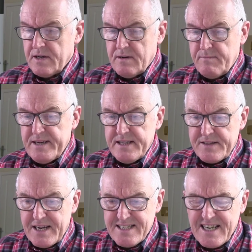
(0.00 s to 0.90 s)
I mean,
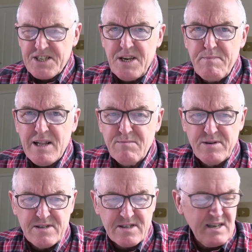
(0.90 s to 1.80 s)
that's actually
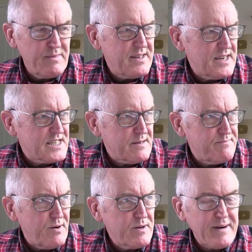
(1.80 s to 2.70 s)
Melbourne's, let me think, it's
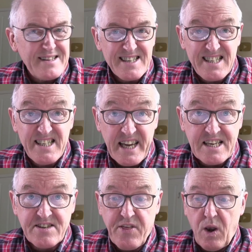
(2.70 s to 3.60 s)
probably about the
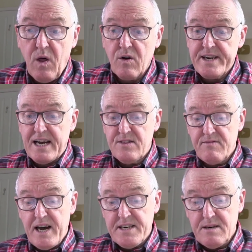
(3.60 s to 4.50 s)
6th lockdown they've
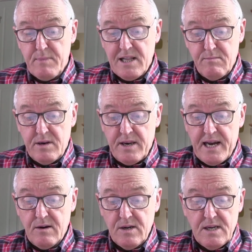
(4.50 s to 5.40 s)
had in Melbourne
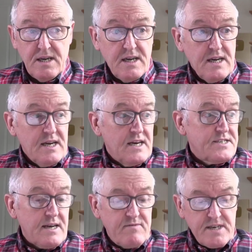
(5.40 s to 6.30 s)
now.
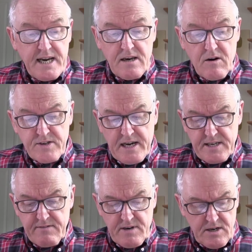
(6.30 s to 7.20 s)
7-day lockdown,
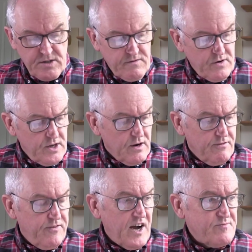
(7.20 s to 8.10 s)
even though they've only got
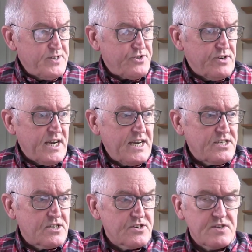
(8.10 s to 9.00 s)
5 mystery
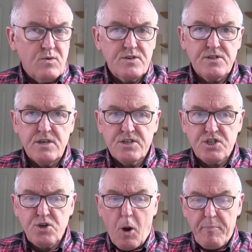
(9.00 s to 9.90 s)
cases, because they want to
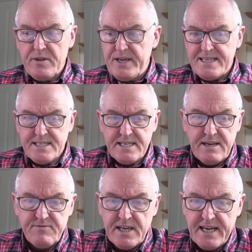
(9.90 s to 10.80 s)
stop this
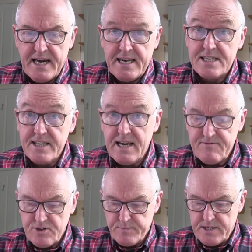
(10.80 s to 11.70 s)
if they can, as they
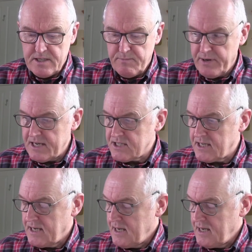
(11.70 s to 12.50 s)
have stopped it in the past.